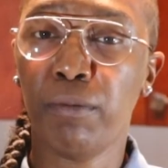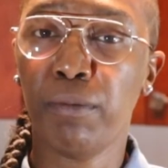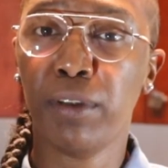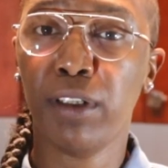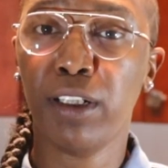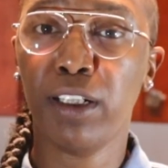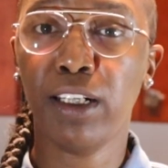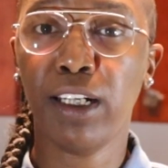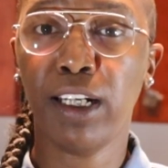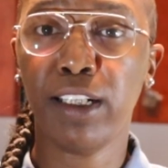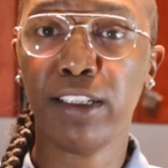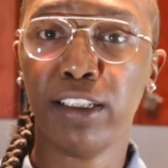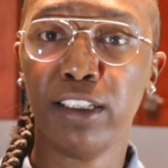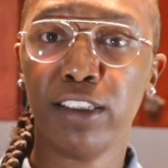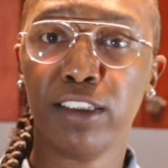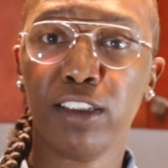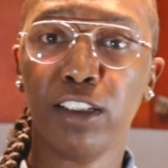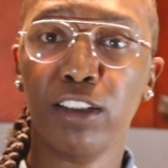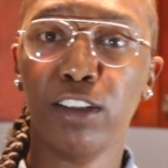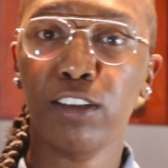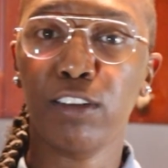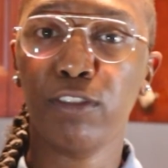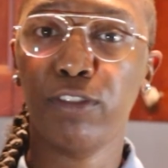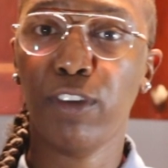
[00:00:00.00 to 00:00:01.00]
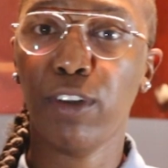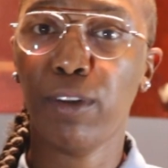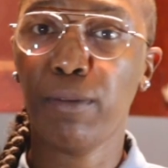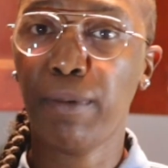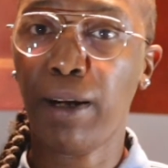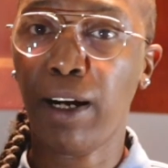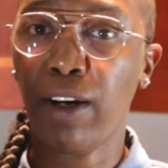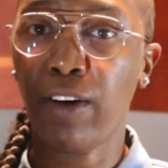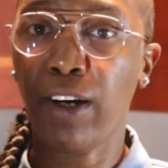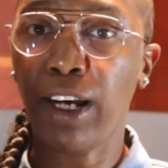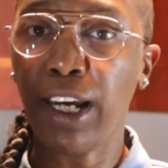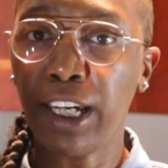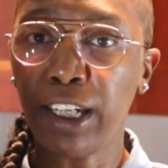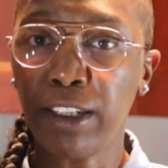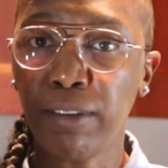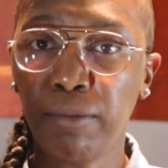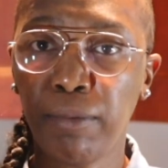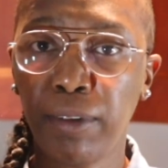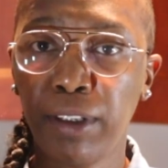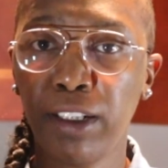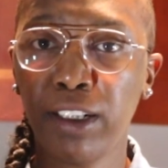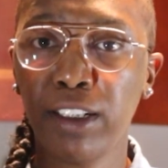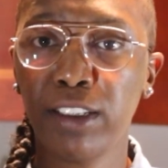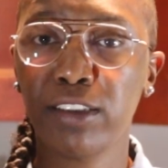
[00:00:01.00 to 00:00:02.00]
So I'm going to let this cook for about
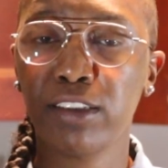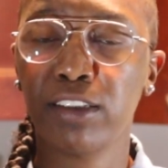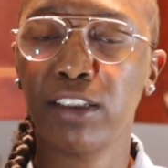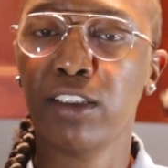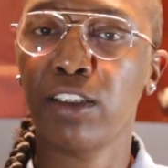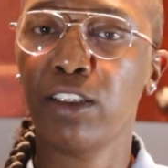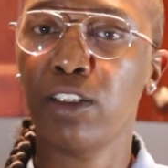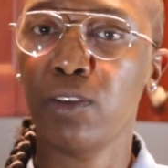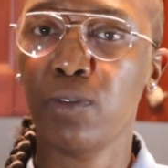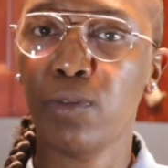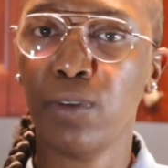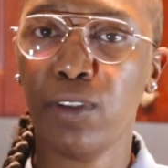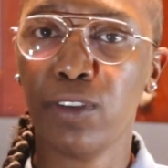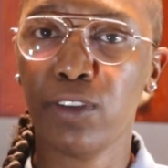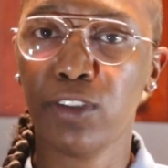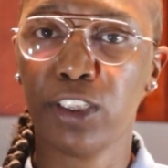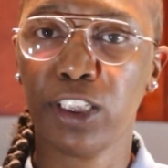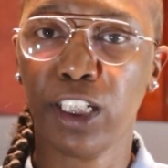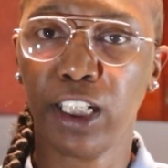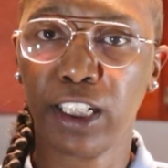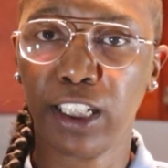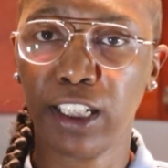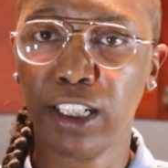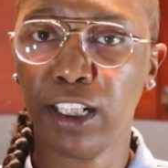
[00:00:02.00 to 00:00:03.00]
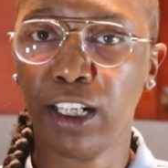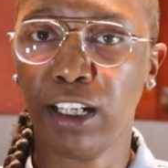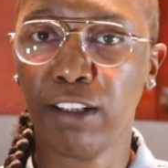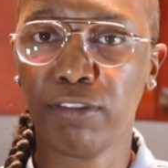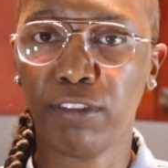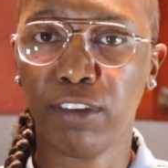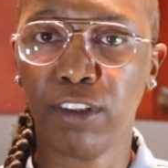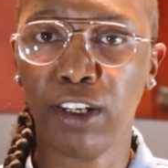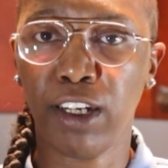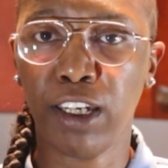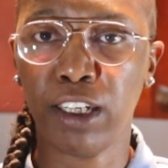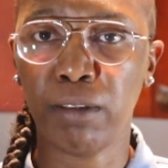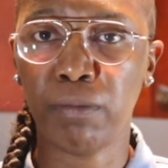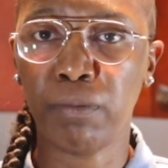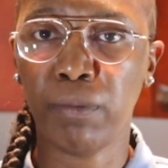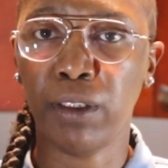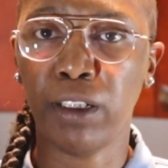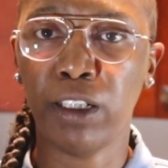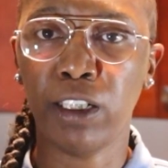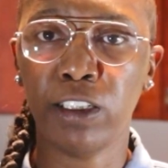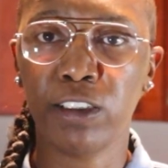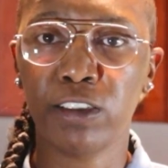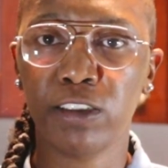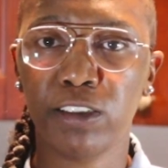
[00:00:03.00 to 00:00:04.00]
8 minutes and then we'll check it after 8
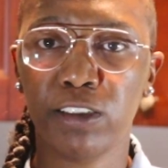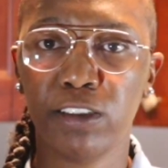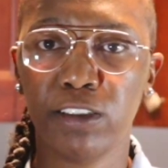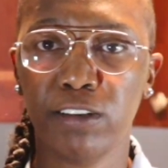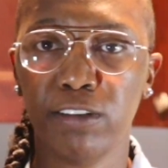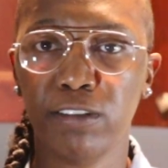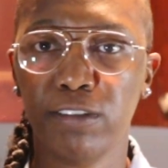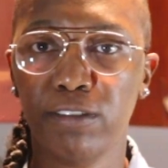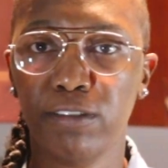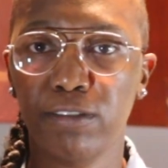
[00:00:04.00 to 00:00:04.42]
minutes.